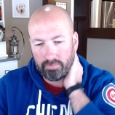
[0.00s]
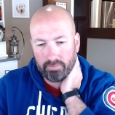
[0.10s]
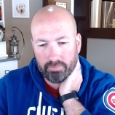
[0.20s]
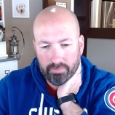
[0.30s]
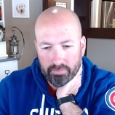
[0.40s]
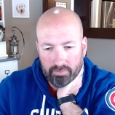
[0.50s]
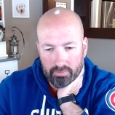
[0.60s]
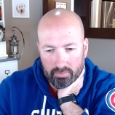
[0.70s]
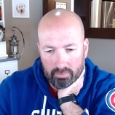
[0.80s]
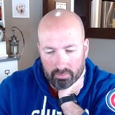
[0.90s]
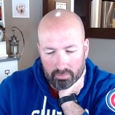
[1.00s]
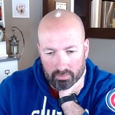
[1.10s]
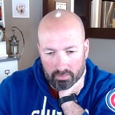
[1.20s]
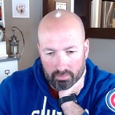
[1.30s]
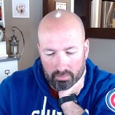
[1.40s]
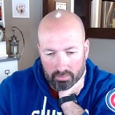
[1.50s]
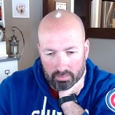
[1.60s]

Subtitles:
(no one is talking)